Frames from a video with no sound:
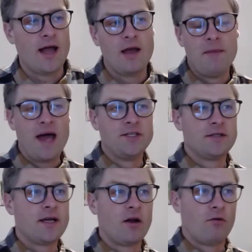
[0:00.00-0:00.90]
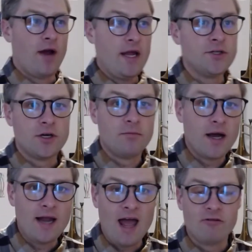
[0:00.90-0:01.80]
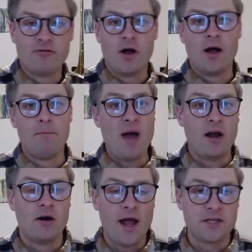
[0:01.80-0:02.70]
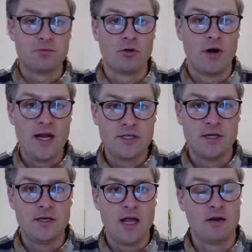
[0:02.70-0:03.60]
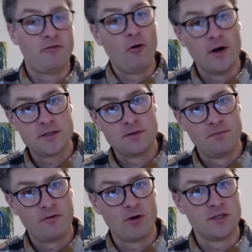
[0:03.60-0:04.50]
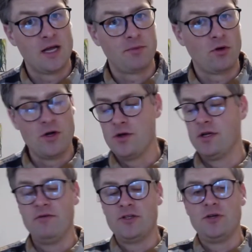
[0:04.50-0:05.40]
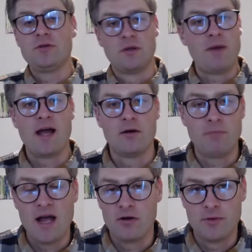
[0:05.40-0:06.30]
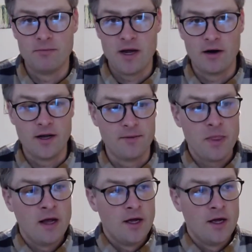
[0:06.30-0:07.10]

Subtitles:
I imagine like a ranger might have a better exploration in a forest, for example, or you could even choose the biome you're better in.